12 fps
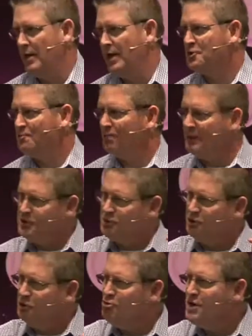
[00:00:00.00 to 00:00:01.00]
rich.
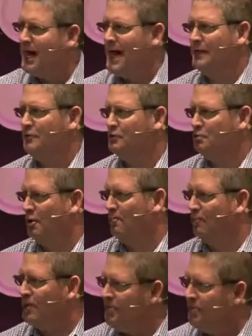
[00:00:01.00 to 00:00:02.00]
Please do not
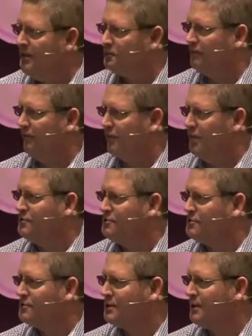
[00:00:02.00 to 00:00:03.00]
interpret this
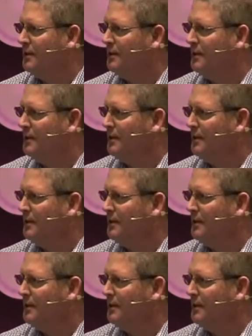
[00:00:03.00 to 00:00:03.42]
verse